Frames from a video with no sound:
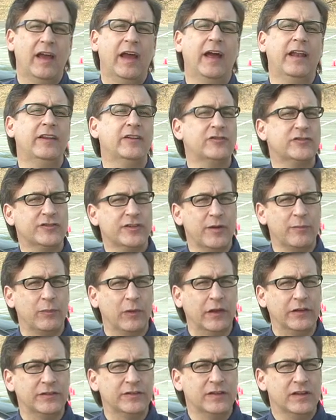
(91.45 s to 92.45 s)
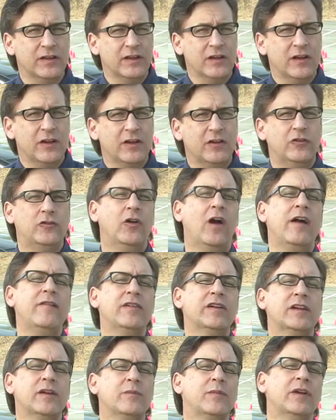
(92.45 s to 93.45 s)
At its simplest,
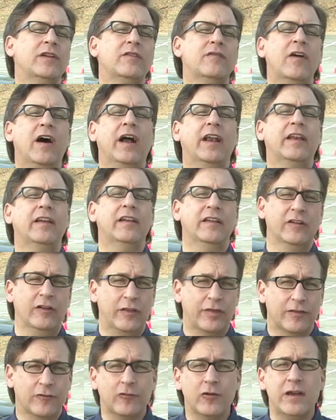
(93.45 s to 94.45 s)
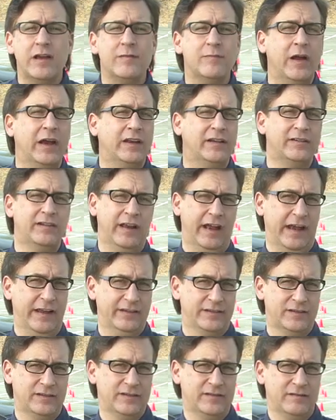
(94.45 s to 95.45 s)
driving can be divided into three main
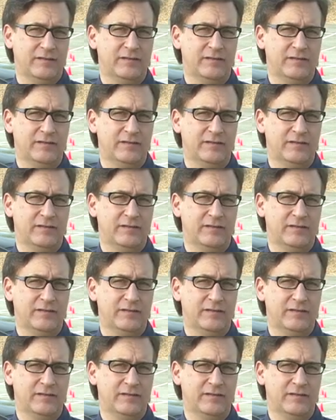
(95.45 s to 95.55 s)
tasks.